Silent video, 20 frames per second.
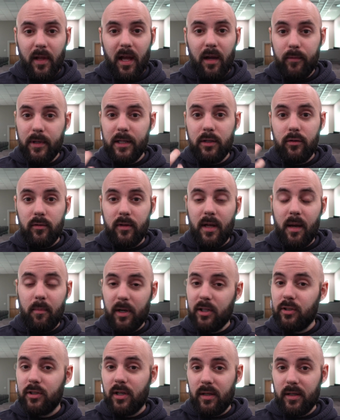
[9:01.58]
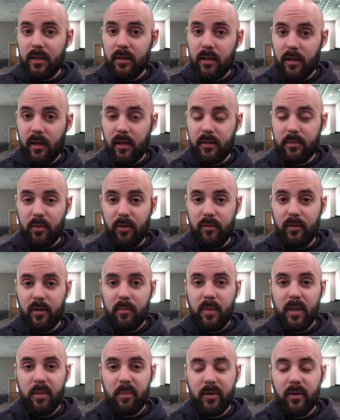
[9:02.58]
And we do that by sharing the gospel
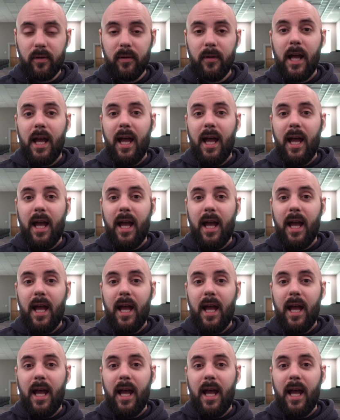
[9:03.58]
with people